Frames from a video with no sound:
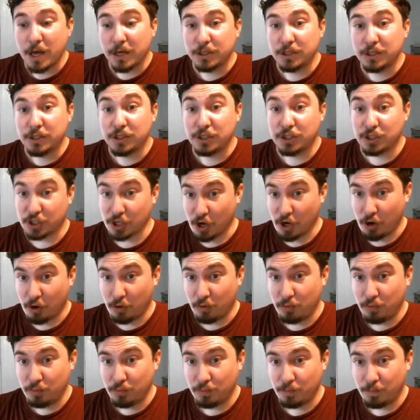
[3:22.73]
So,
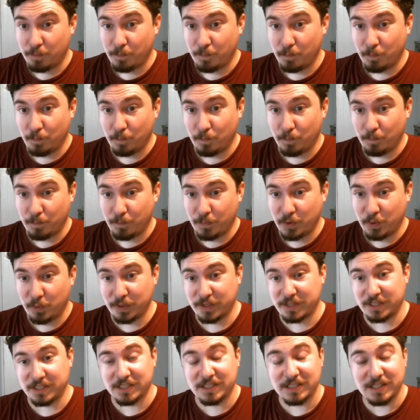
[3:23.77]
with
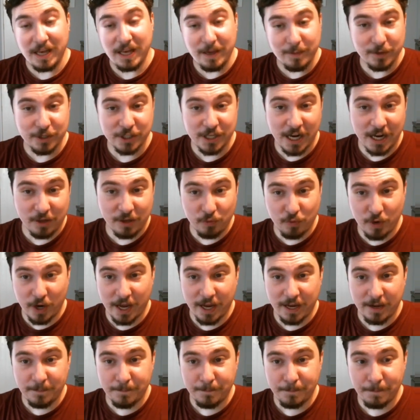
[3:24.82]
disclaimers out of the
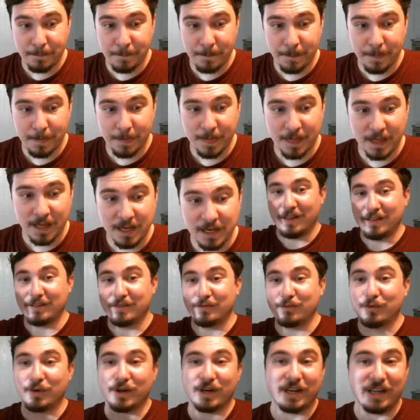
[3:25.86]
way,
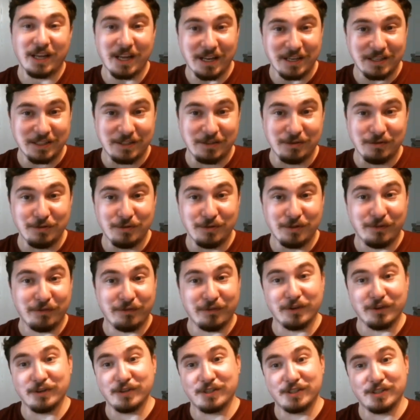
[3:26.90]
we're going to get into the
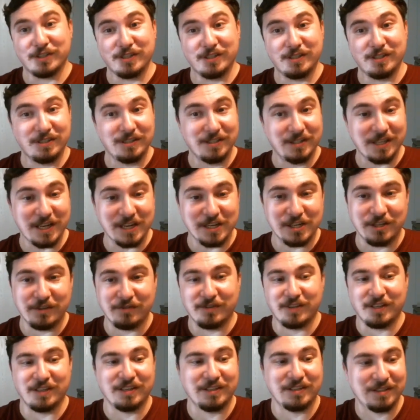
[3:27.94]
first section of
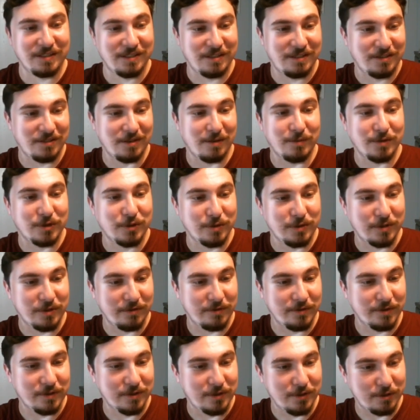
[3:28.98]
things. So I'm going to switch over
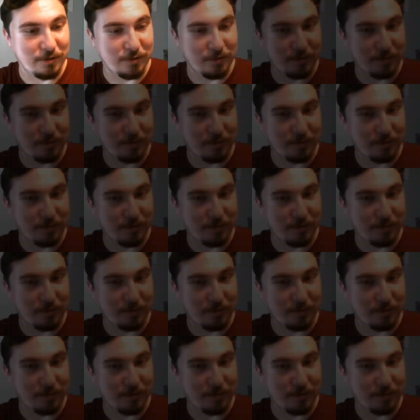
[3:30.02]
to